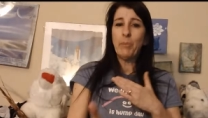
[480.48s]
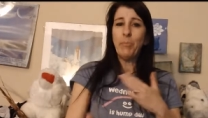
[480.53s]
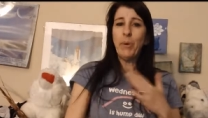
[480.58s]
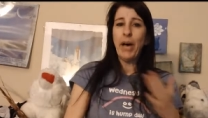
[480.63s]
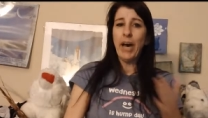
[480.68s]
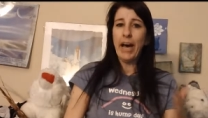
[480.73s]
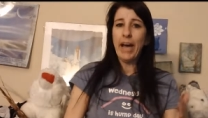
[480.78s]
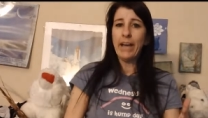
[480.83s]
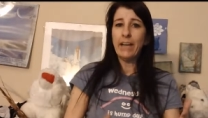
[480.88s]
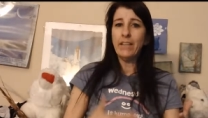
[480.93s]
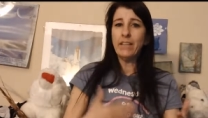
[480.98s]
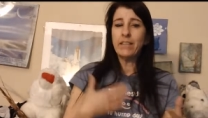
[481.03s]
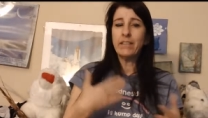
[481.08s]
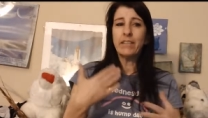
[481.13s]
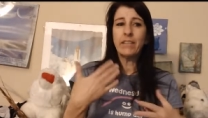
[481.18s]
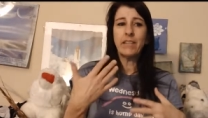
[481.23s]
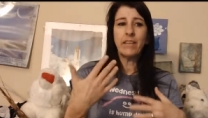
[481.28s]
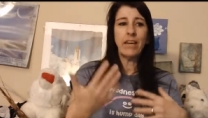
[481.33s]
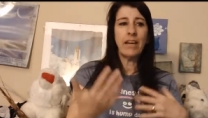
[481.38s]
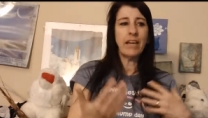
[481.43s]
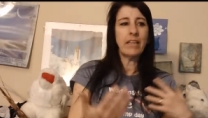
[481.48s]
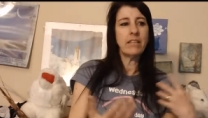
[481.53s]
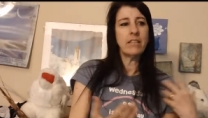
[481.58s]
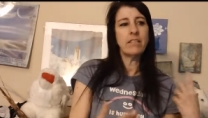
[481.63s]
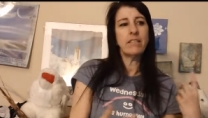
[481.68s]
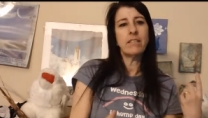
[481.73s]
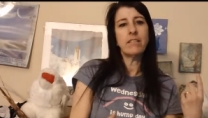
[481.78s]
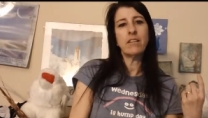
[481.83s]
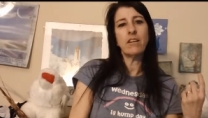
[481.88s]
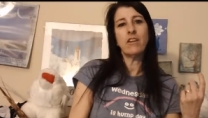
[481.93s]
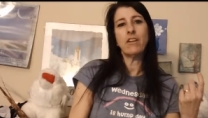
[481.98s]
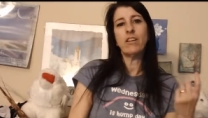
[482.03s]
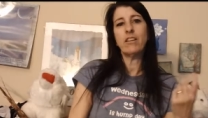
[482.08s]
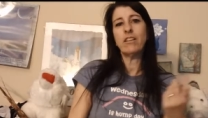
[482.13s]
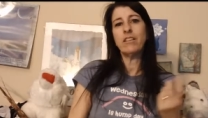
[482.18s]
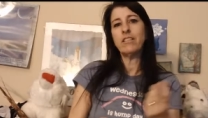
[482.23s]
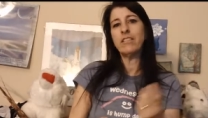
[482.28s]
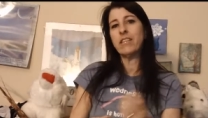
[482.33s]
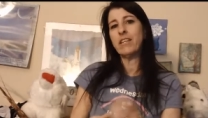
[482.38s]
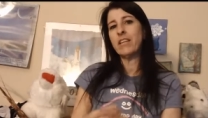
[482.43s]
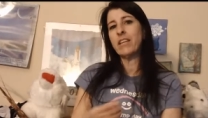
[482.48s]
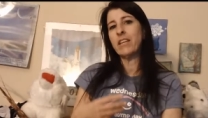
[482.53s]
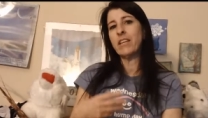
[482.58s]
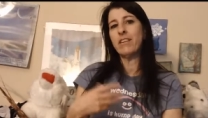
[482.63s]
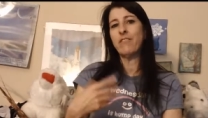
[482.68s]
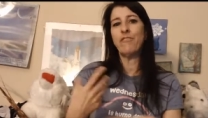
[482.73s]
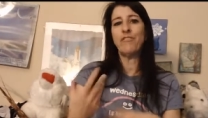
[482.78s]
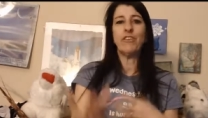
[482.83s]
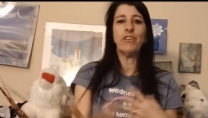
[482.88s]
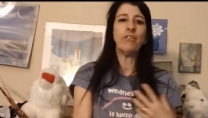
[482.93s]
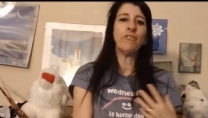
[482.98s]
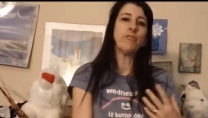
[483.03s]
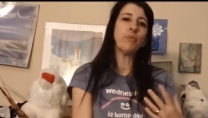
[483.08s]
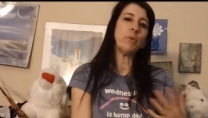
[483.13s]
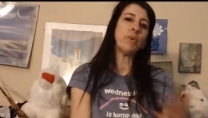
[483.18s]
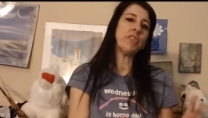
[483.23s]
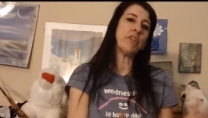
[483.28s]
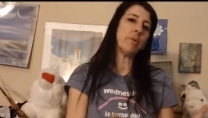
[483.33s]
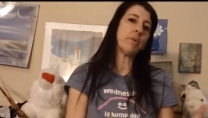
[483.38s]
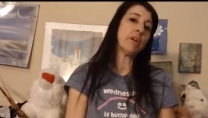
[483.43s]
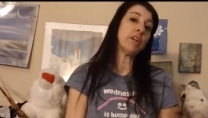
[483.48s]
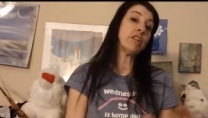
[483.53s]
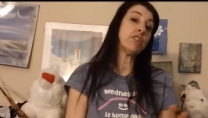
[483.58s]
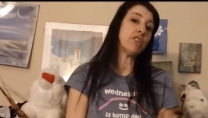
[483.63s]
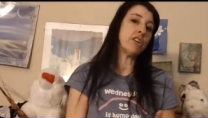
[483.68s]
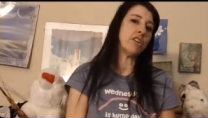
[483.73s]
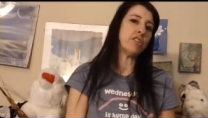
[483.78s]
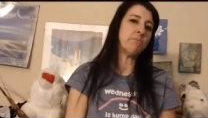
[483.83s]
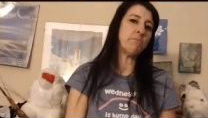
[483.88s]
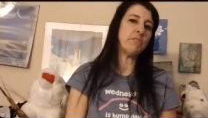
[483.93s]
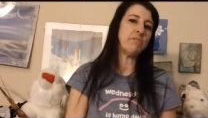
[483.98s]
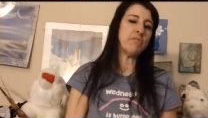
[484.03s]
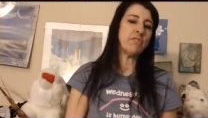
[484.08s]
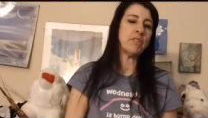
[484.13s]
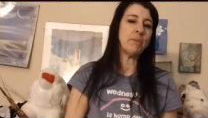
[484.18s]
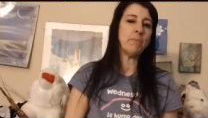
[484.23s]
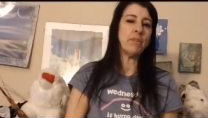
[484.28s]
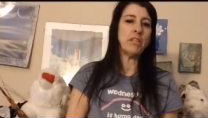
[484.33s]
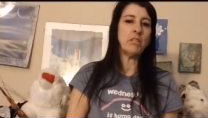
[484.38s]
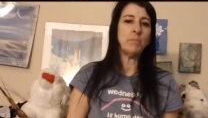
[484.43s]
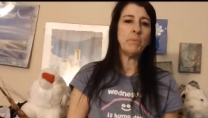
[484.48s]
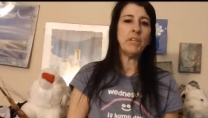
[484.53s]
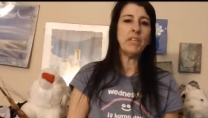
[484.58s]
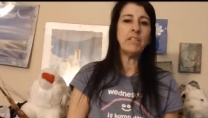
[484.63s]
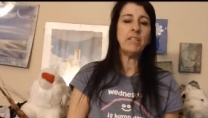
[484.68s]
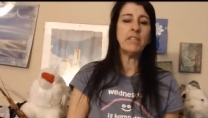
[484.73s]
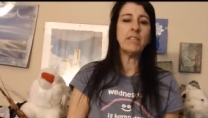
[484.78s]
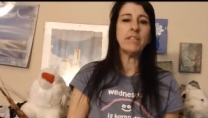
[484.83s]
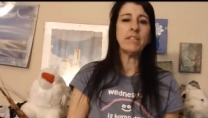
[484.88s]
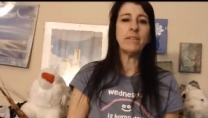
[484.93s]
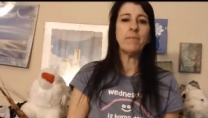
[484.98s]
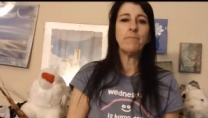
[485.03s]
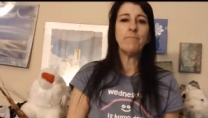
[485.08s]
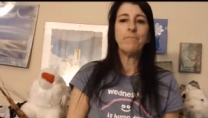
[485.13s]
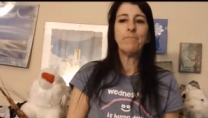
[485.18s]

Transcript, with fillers: a pile, kind of started to get a feel for what they were going to charge me for some of these pieces.